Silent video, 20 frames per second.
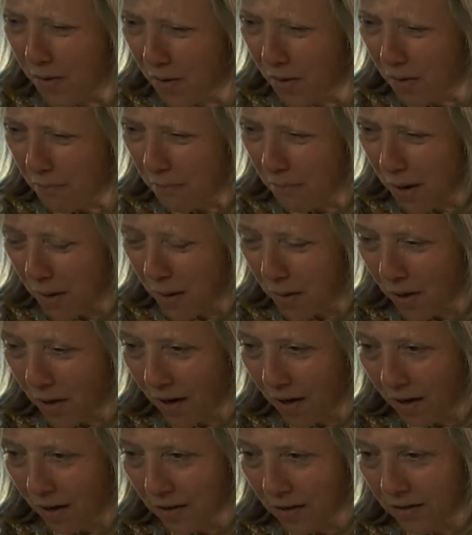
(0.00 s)
no, not
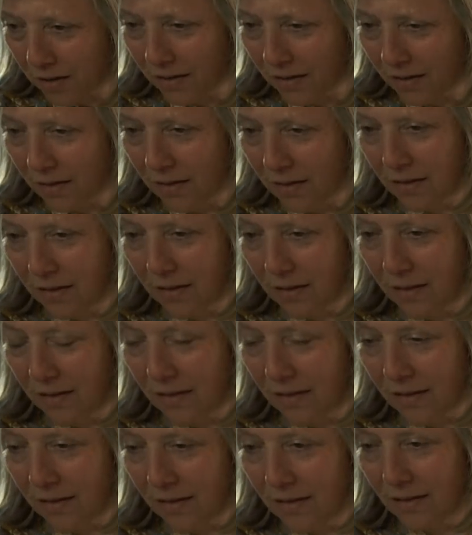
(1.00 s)
boho.
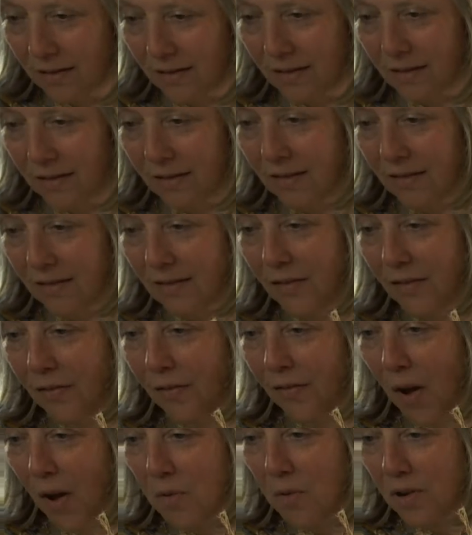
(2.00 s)

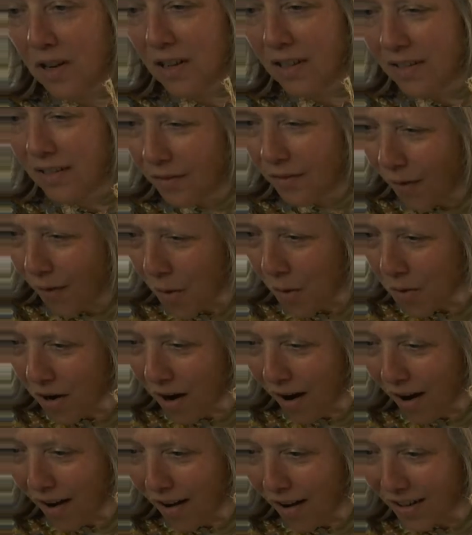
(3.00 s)
Folk,
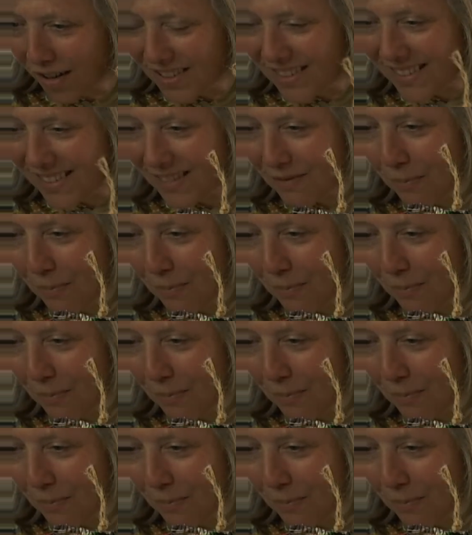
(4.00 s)
folk art,